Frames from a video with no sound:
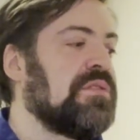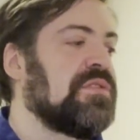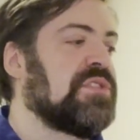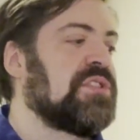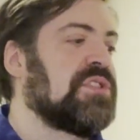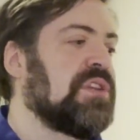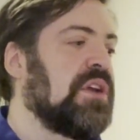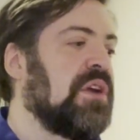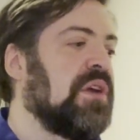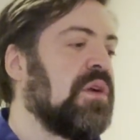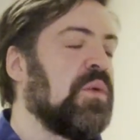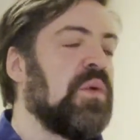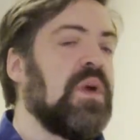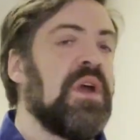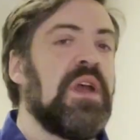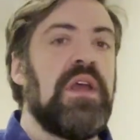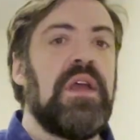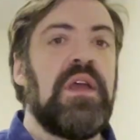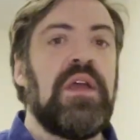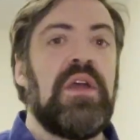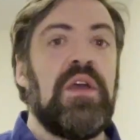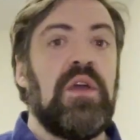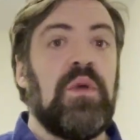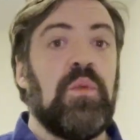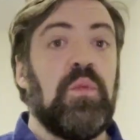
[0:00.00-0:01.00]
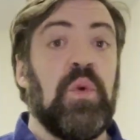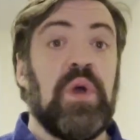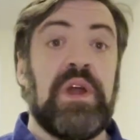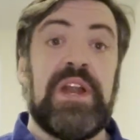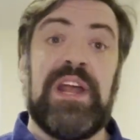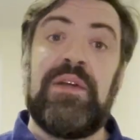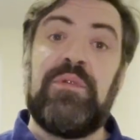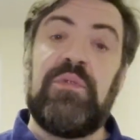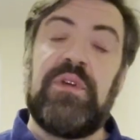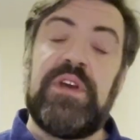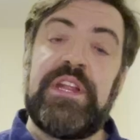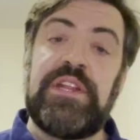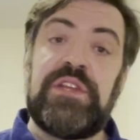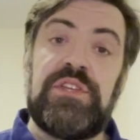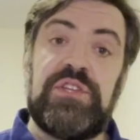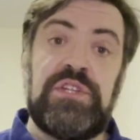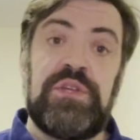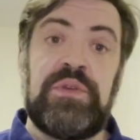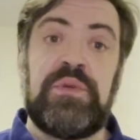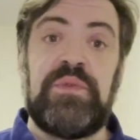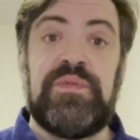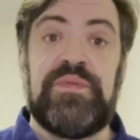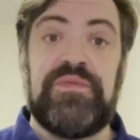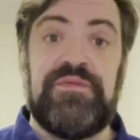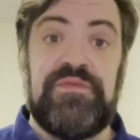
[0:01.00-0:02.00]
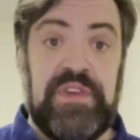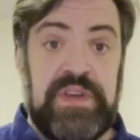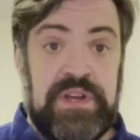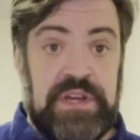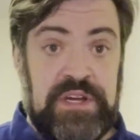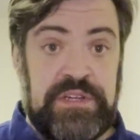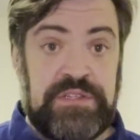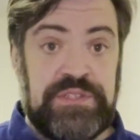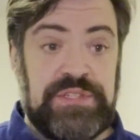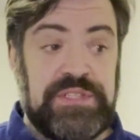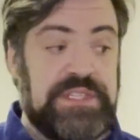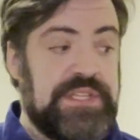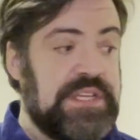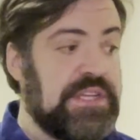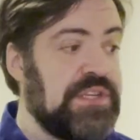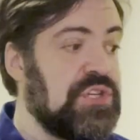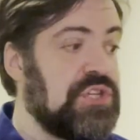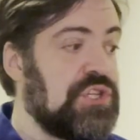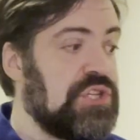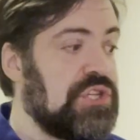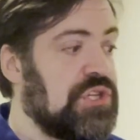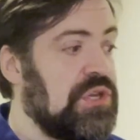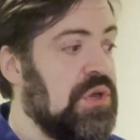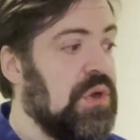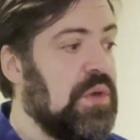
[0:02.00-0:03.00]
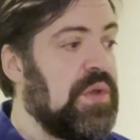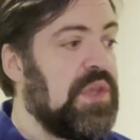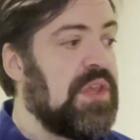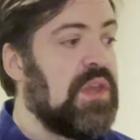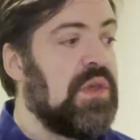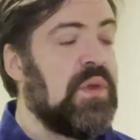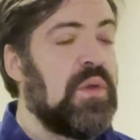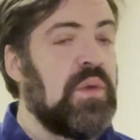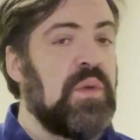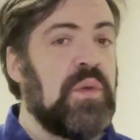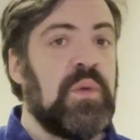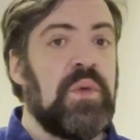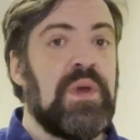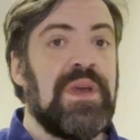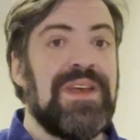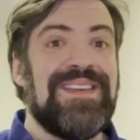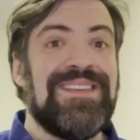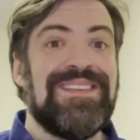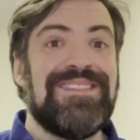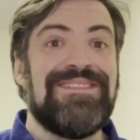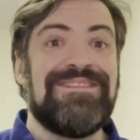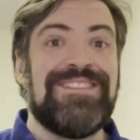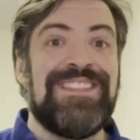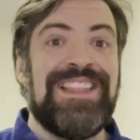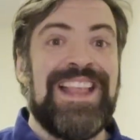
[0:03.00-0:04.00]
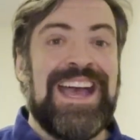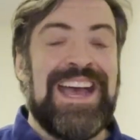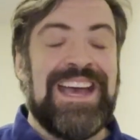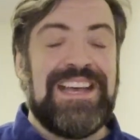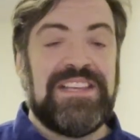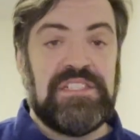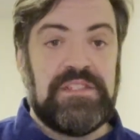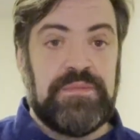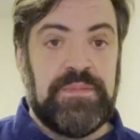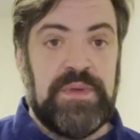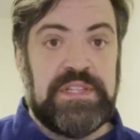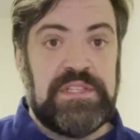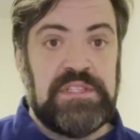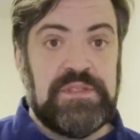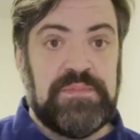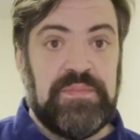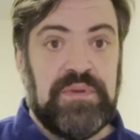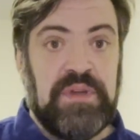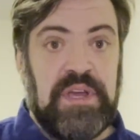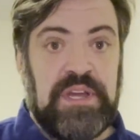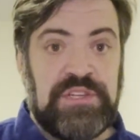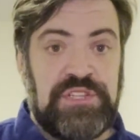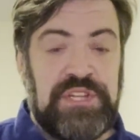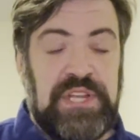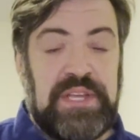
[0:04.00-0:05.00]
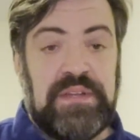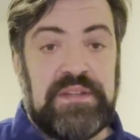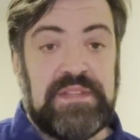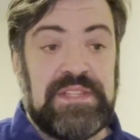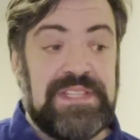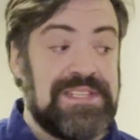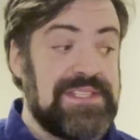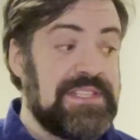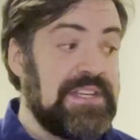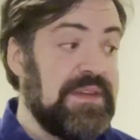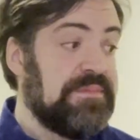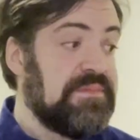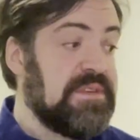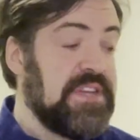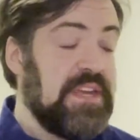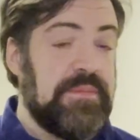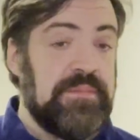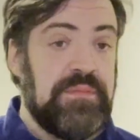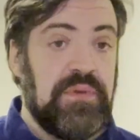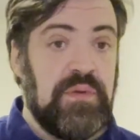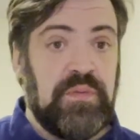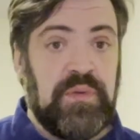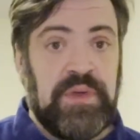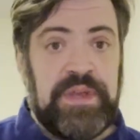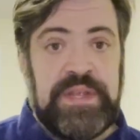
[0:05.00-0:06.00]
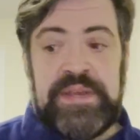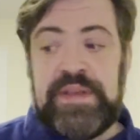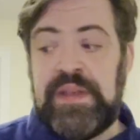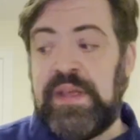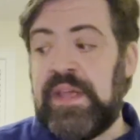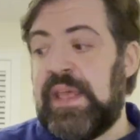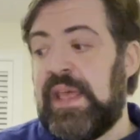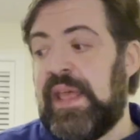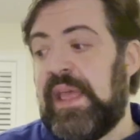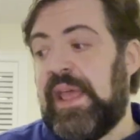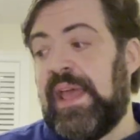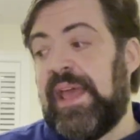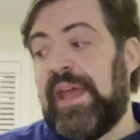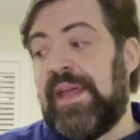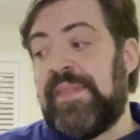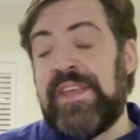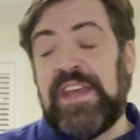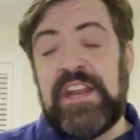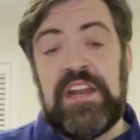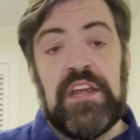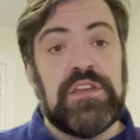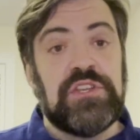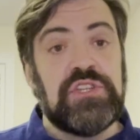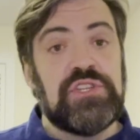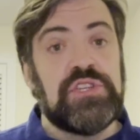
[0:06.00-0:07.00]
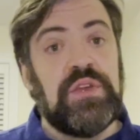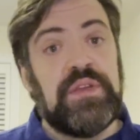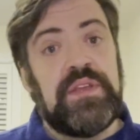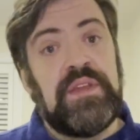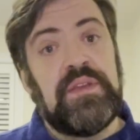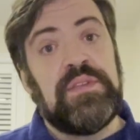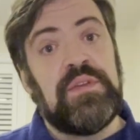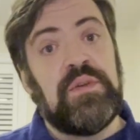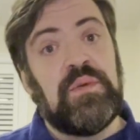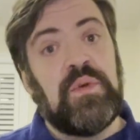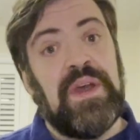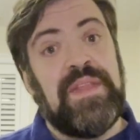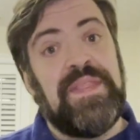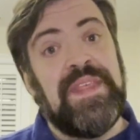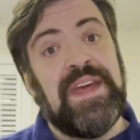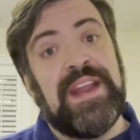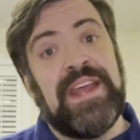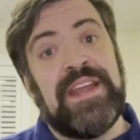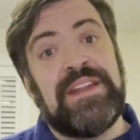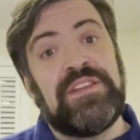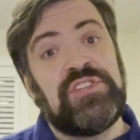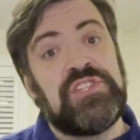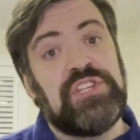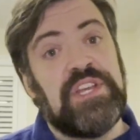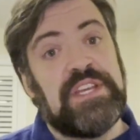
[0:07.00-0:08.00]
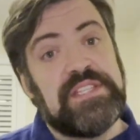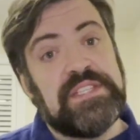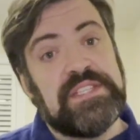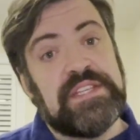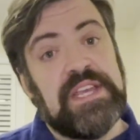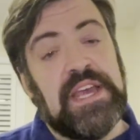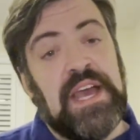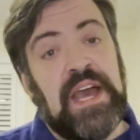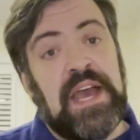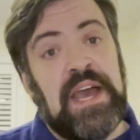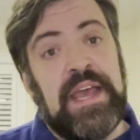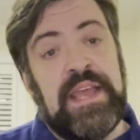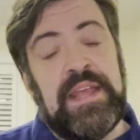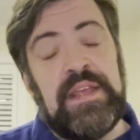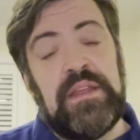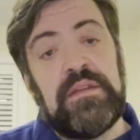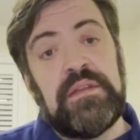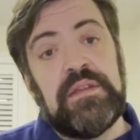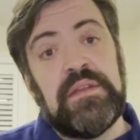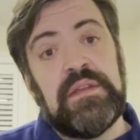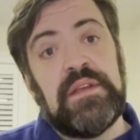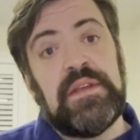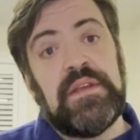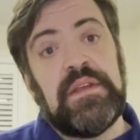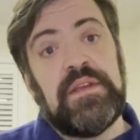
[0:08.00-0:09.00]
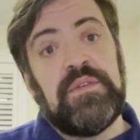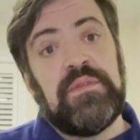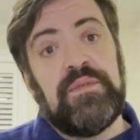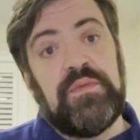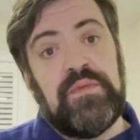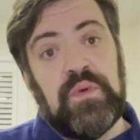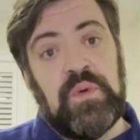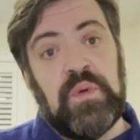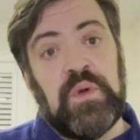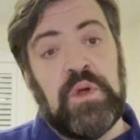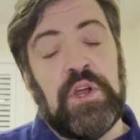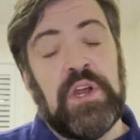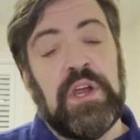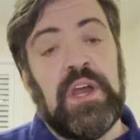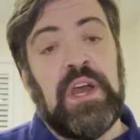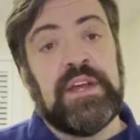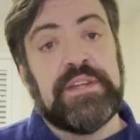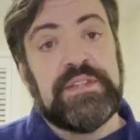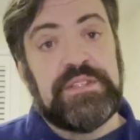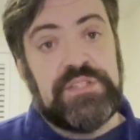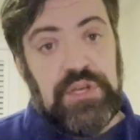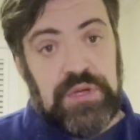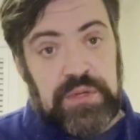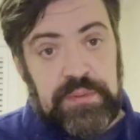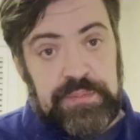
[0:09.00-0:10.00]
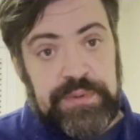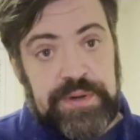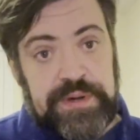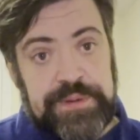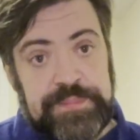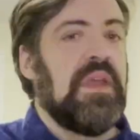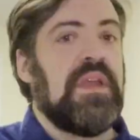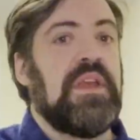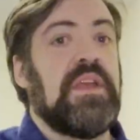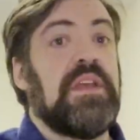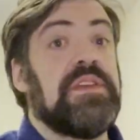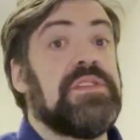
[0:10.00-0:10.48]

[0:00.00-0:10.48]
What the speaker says: So what I want to do first is show you last month's project, the September one, and then I'll show you the one that I just got for October.